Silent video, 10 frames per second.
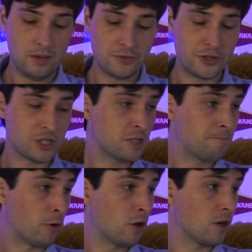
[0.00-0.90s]
the
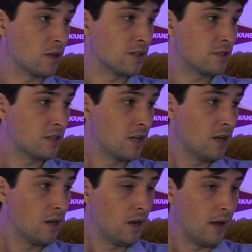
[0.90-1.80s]
Spurs
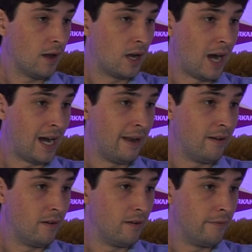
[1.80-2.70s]
got
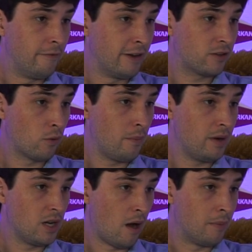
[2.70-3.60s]
Victor
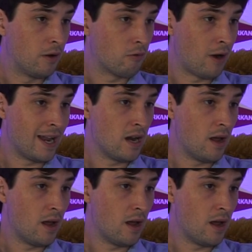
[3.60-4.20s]
Wembanyama, right?